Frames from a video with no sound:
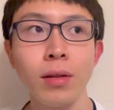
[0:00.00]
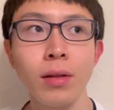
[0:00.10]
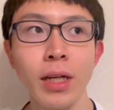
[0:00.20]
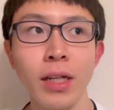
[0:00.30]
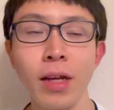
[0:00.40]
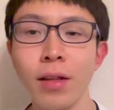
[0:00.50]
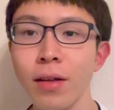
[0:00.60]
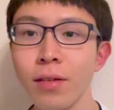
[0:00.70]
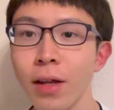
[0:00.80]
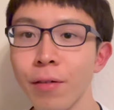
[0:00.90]
Yeah, 10
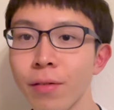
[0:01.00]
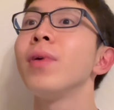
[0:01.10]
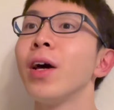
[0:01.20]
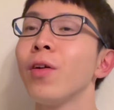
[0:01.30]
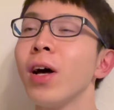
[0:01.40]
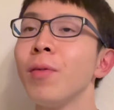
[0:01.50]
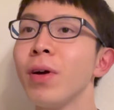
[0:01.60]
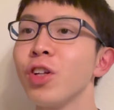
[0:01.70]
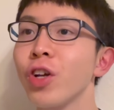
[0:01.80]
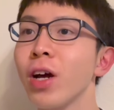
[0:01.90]
days left. I don't have
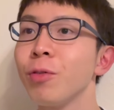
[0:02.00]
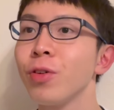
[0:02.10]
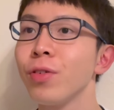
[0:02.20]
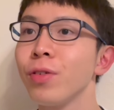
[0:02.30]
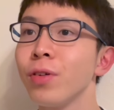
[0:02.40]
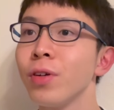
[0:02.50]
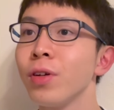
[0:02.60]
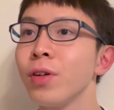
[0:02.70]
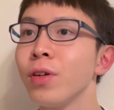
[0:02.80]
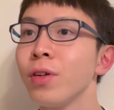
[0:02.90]
much time to
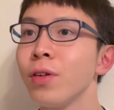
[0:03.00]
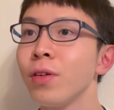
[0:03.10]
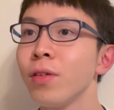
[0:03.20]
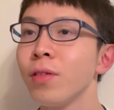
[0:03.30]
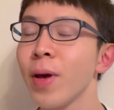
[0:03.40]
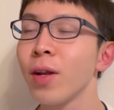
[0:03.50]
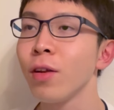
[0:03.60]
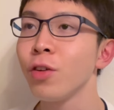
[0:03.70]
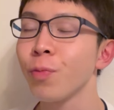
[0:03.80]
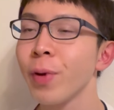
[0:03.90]
spend
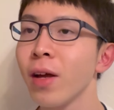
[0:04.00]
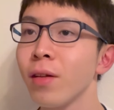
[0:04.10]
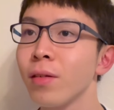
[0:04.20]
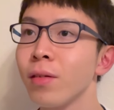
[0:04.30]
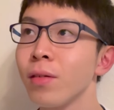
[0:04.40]
in Japan.